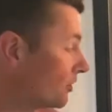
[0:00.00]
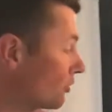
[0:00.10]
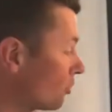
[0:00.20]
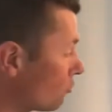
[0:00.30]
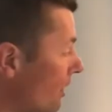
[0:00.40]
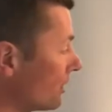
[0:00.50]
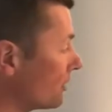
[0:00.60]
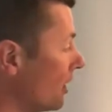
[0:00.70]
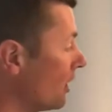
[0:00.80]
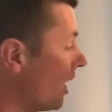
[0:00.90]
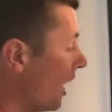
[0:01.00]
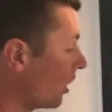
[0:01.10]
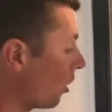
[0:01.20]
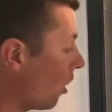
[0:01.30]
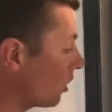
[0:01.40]
So stress a
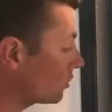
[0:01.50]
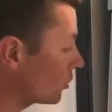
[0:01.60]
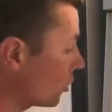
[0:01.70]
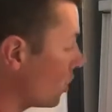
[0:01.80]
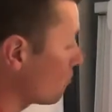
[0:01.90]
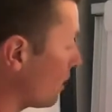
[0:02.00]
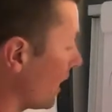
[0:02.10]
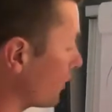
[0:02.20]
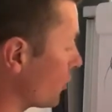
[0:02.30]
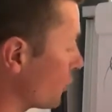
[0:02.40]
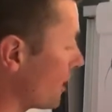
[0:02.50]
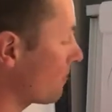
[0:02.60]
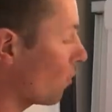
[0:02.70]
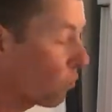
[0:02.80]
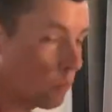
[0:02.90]
long-term
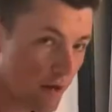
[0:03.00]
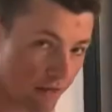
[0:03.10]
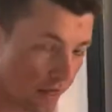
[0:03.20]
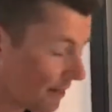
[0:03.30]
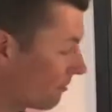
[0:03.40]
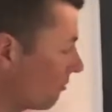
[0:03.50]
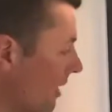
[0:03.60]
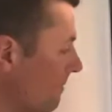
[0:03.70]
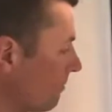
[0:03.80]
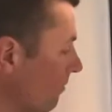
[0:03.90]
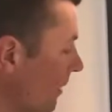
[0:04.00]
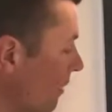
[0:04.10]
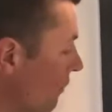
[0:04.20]
relationship with them, all right?